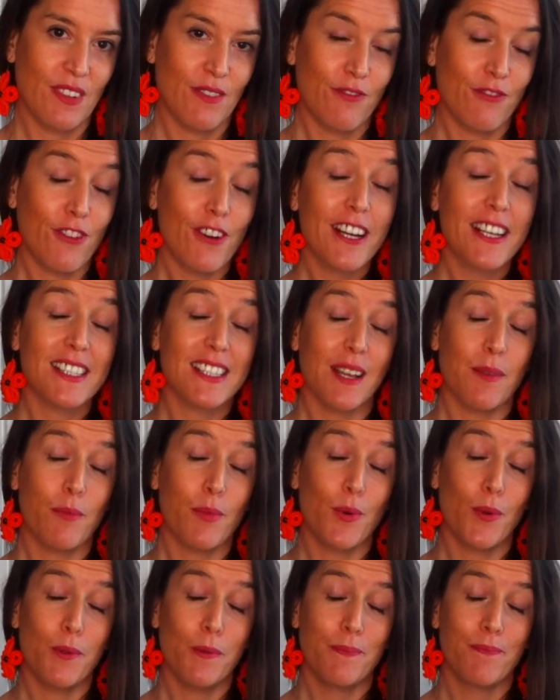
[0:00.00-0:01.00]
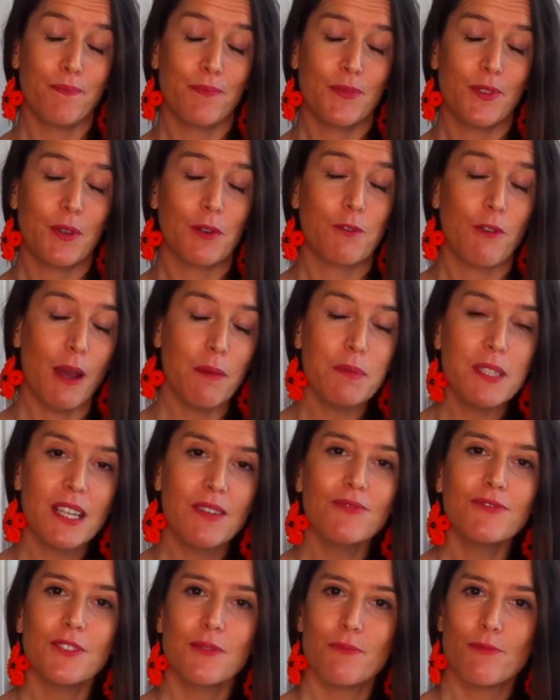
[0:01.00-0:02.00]
For example, the crepes
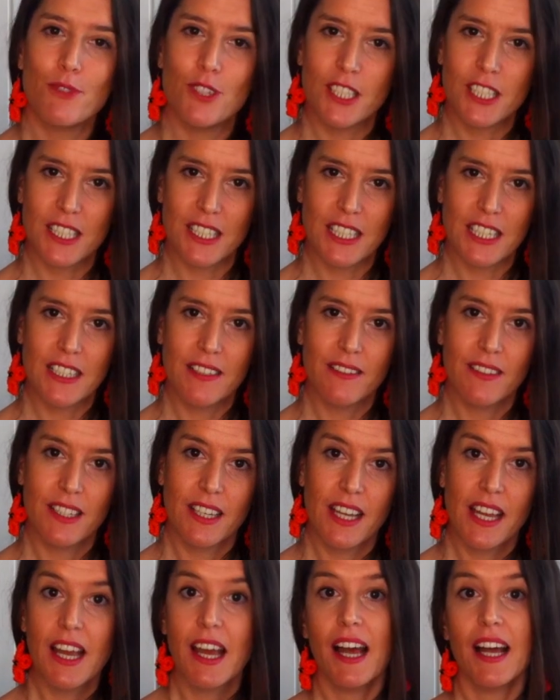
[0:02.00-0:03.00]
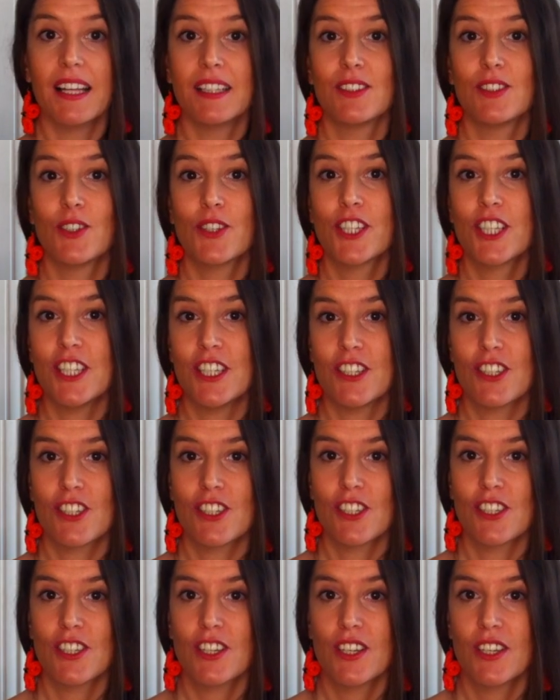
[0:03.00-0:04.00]
are from Brittany and the
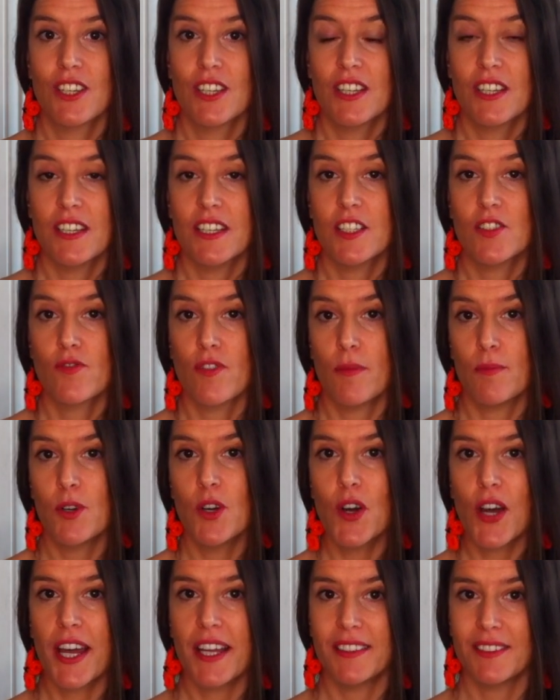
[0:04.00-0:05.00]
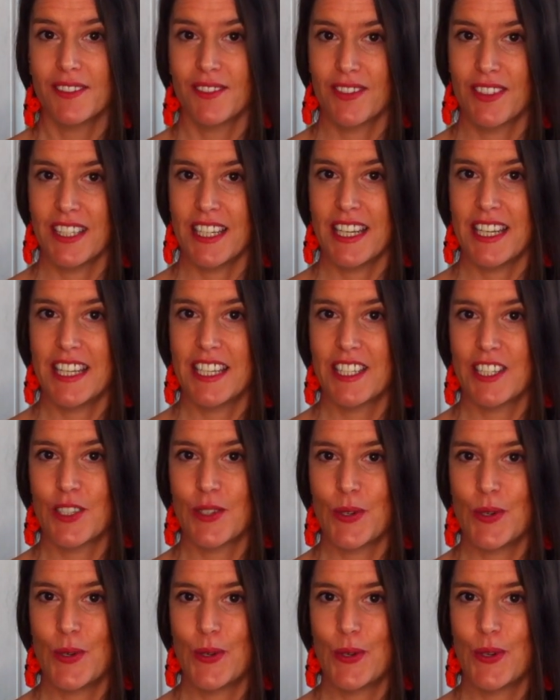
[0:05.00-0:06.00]
quiche is from Lorraine in
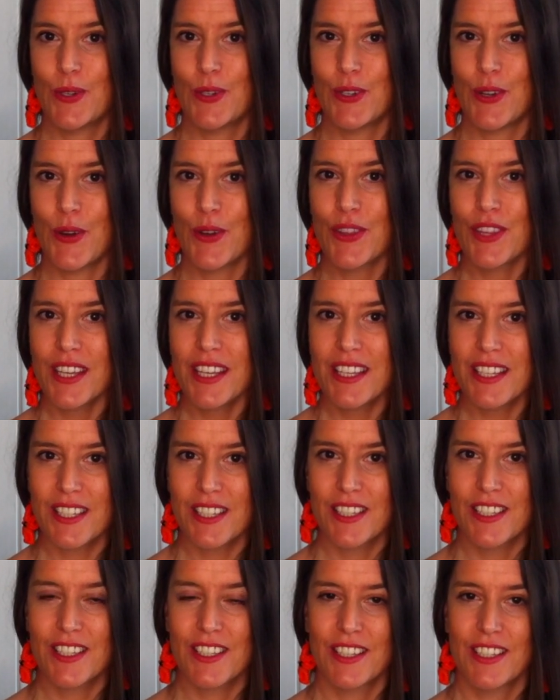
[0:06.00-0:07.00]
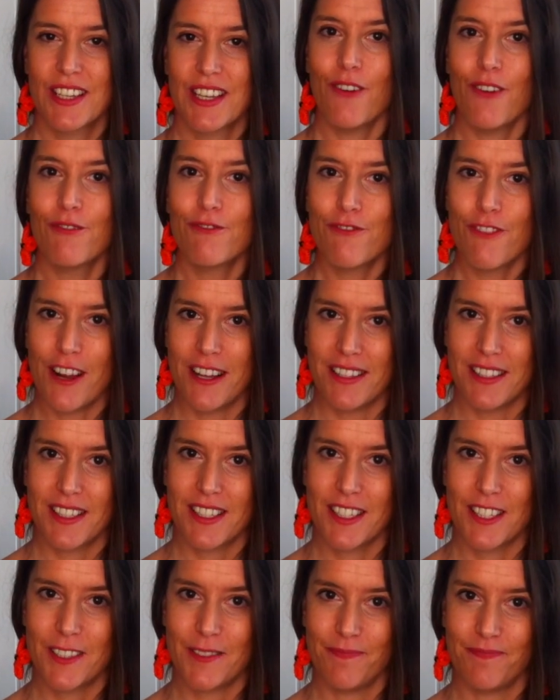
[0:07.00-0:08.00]
the northeast of
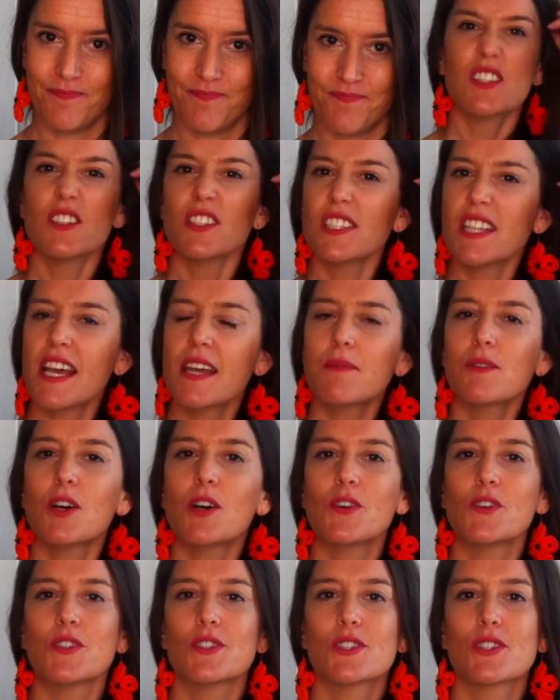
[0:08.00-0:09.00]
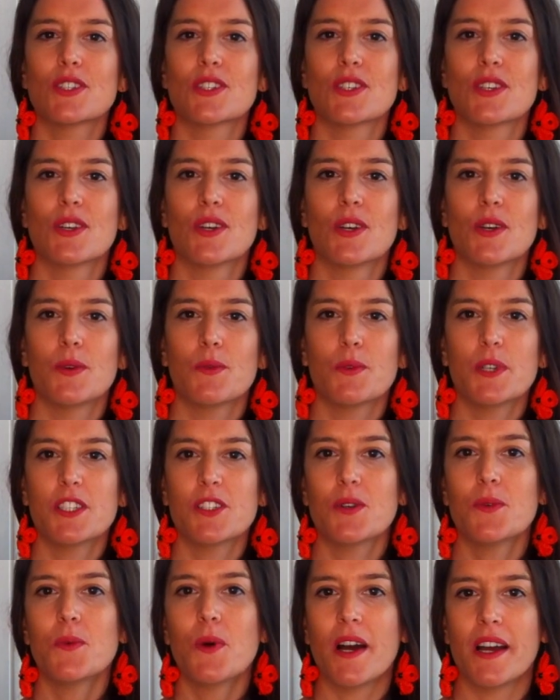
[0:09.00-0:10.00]
France. The same goes
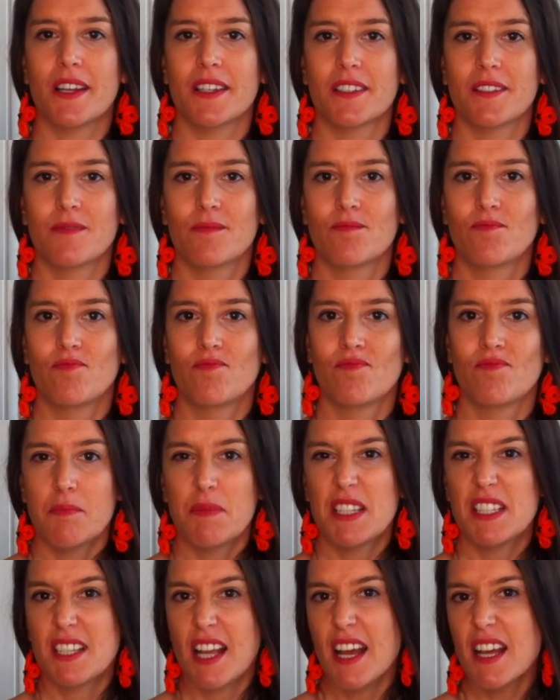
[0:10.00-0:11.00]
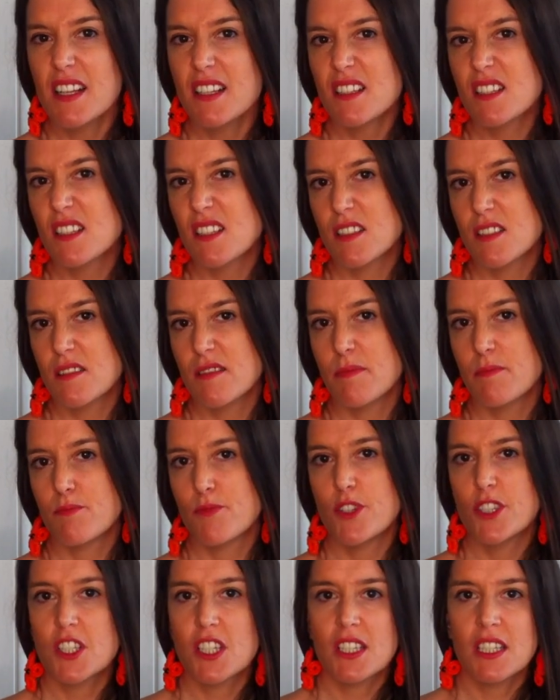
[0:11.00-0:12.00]
with the wine. Besides
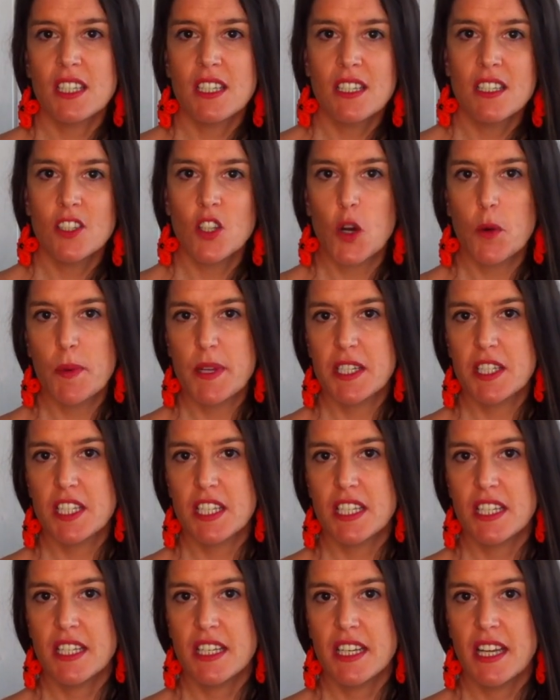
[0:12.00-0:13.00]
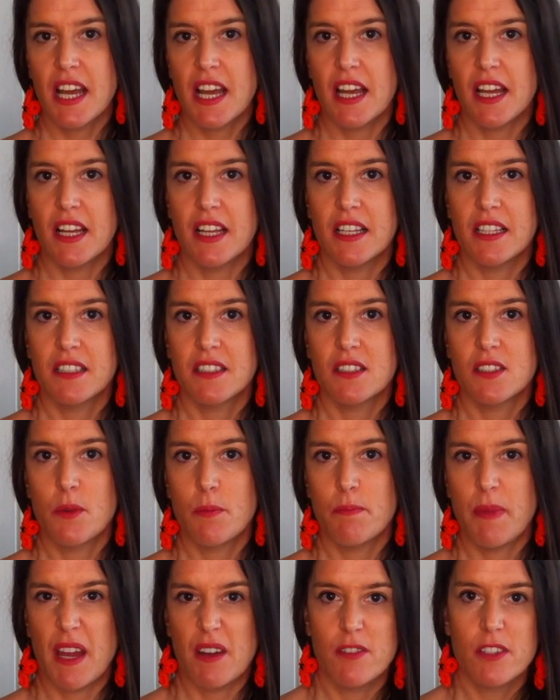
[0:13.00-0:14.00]
Brittany, Normandy and
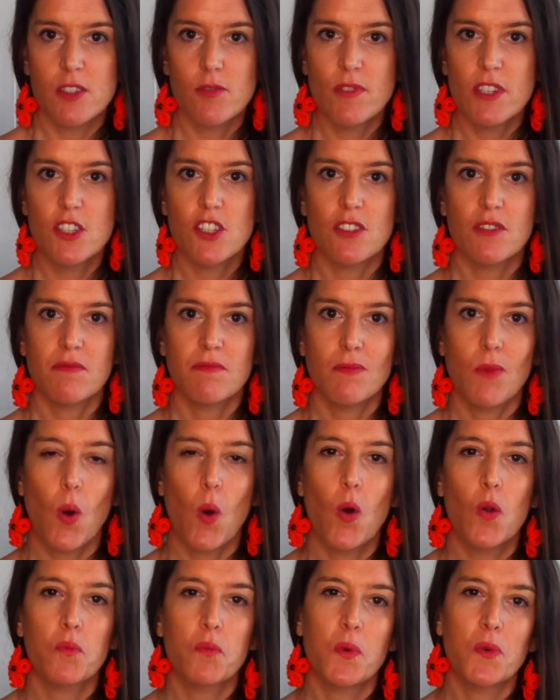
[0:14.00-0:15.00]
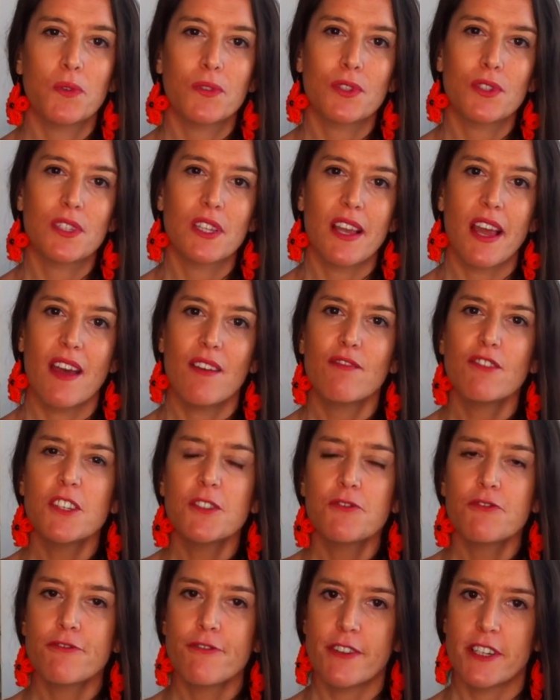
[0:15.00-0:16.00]
the Paris region, almost
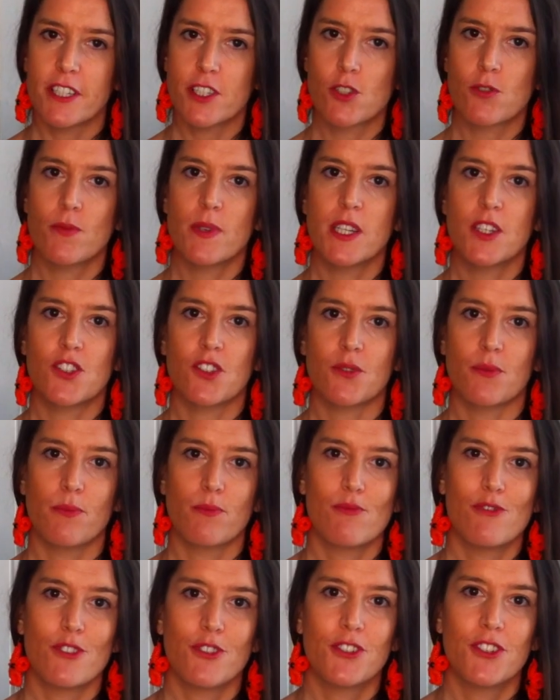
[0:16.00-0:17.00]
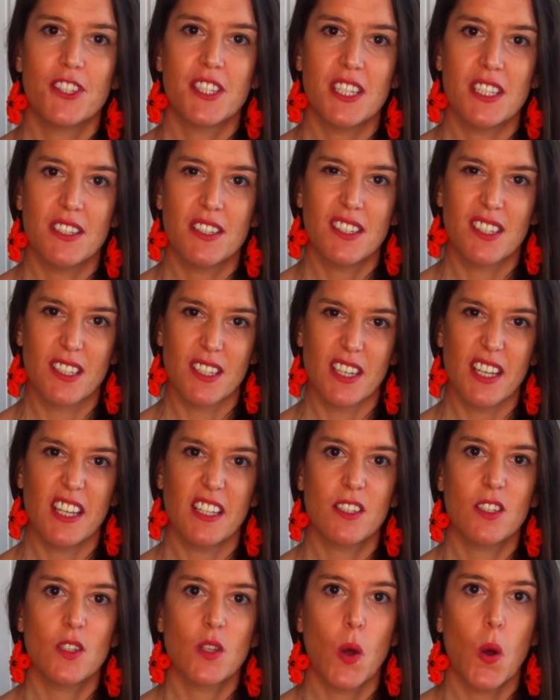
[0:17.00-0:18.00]
every French region produces
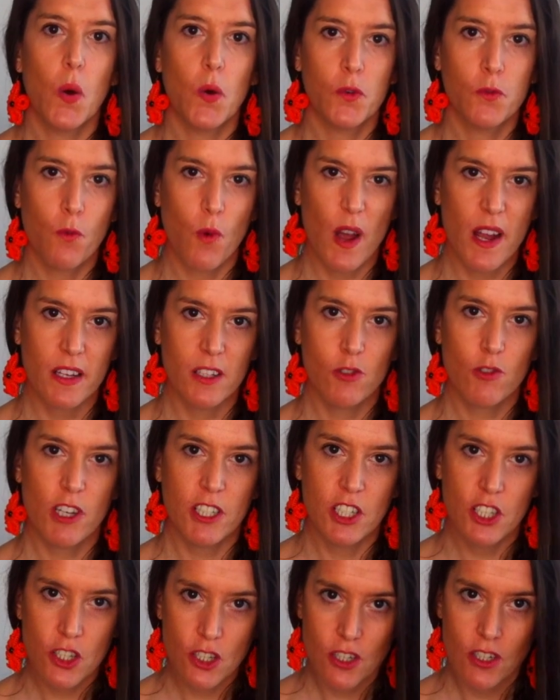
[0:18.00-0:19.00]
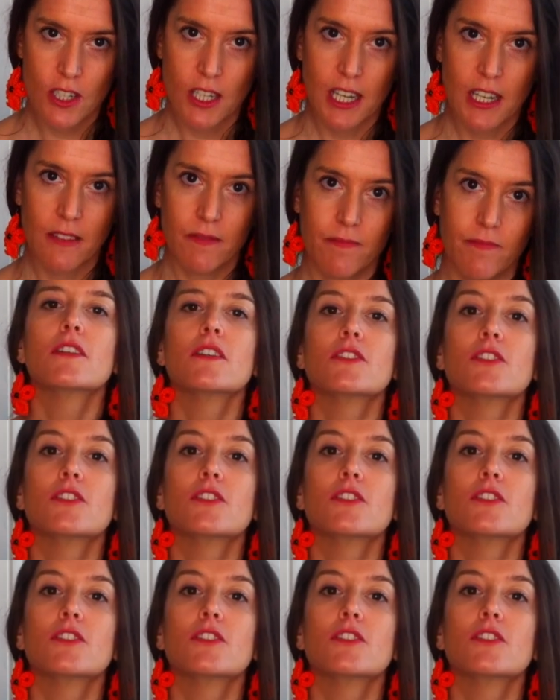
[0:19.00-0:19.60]
its own wine traditionally.